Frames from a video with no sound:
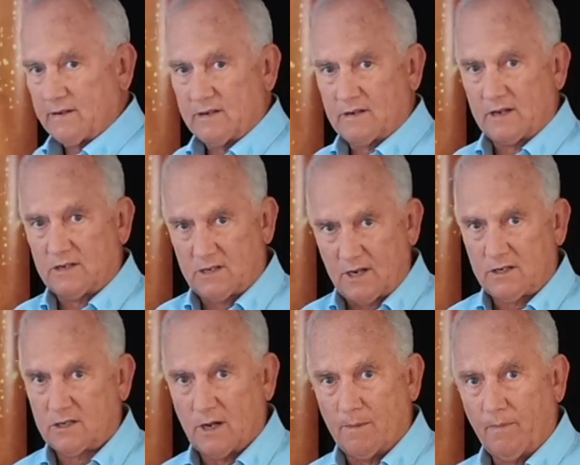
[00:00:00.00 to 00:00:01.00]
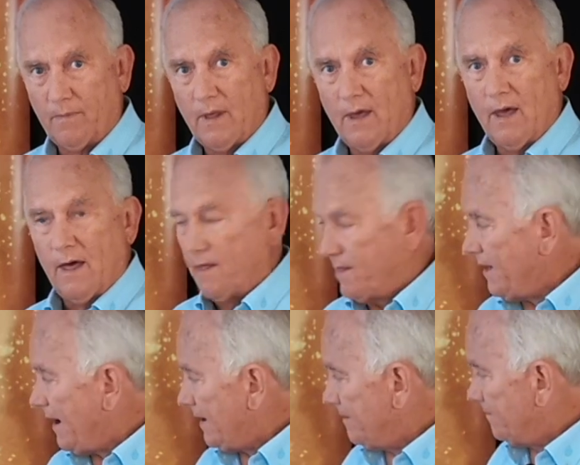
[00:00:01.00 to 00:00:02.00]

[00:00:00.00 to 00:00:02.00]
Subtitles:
is a system that